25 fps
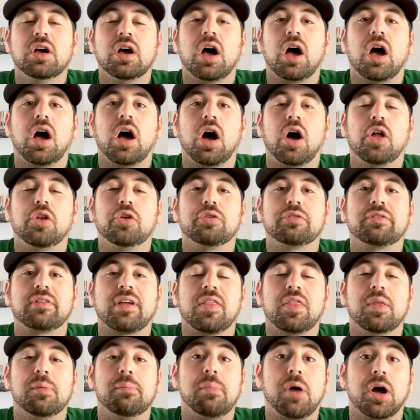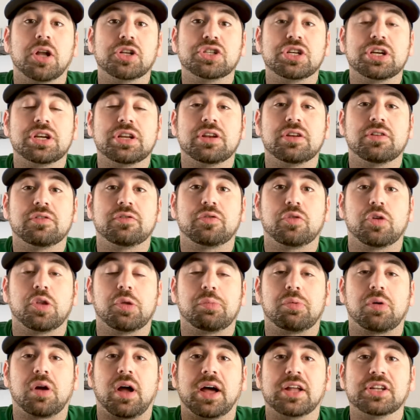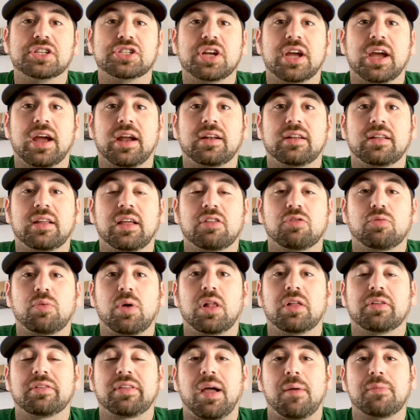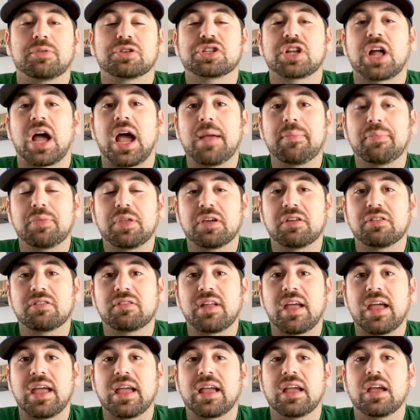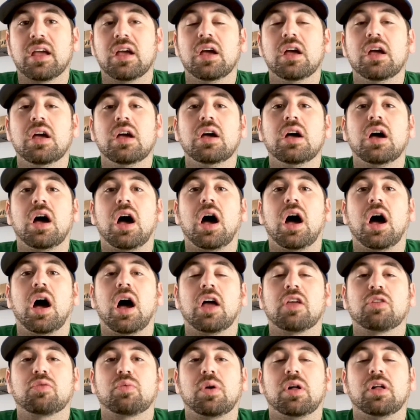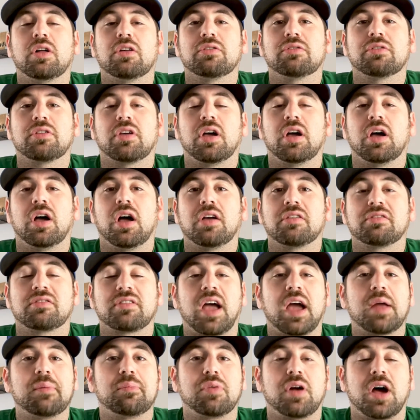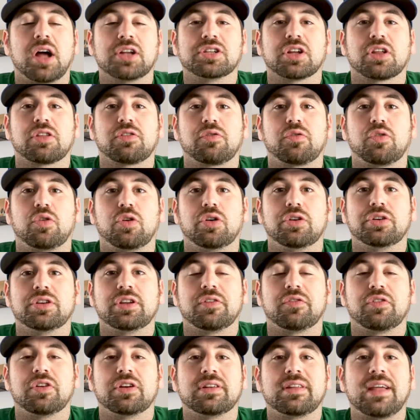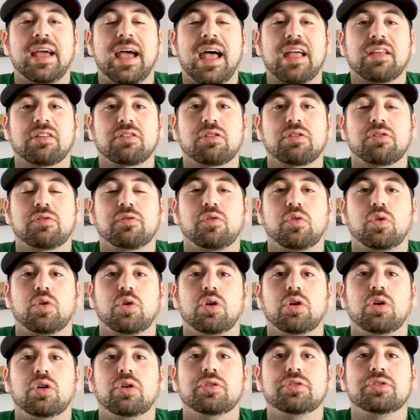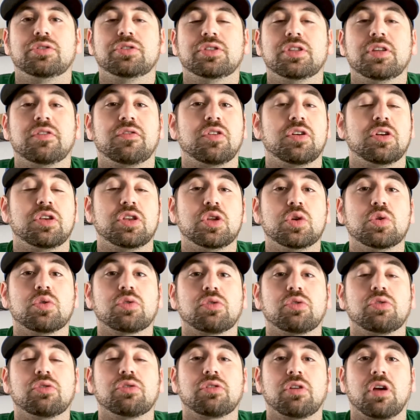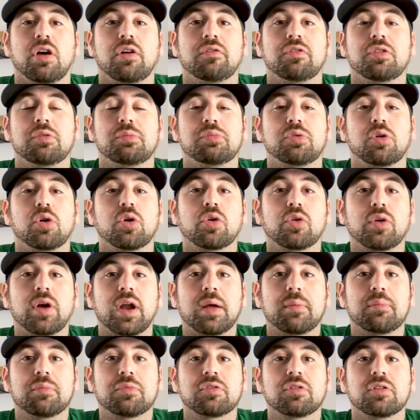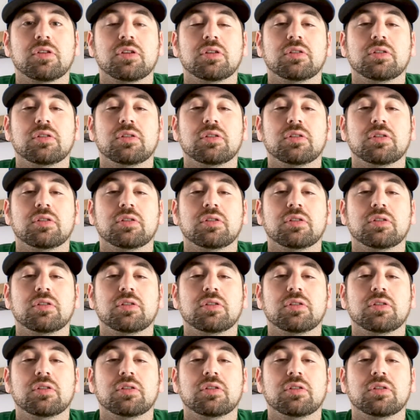uh, understand the budget for the project, as well as how much time things take uh, as well as uh, assign projects for different tasks for different users of the programs.